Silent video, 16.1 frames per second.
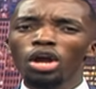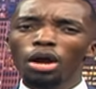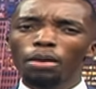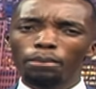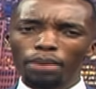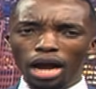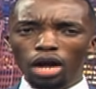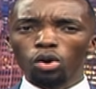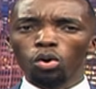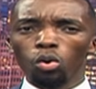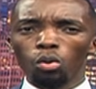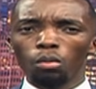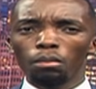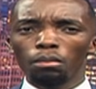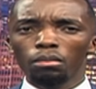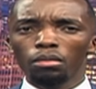back
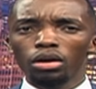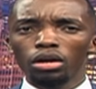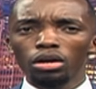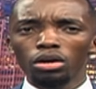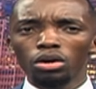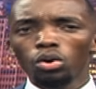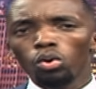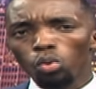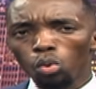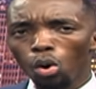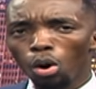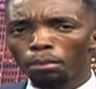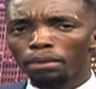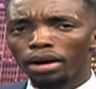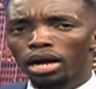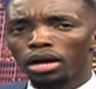home,
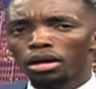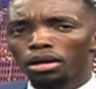kuomba.